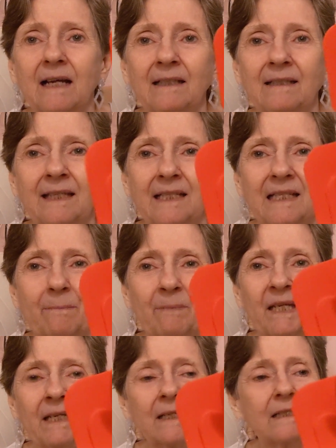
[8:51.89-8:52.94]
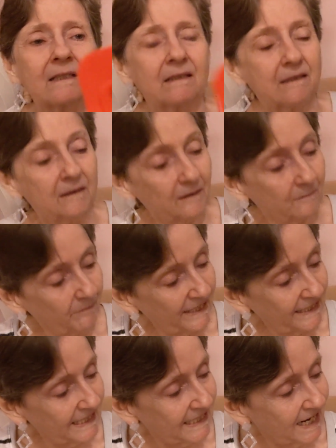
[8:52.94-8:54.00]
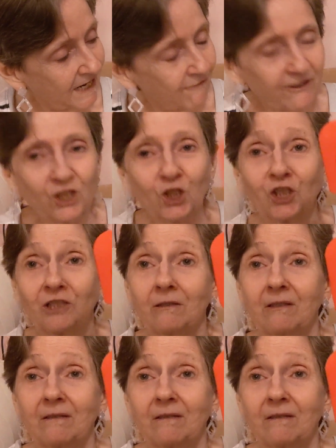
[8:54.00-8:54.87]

I think it's pink. Pinky orange,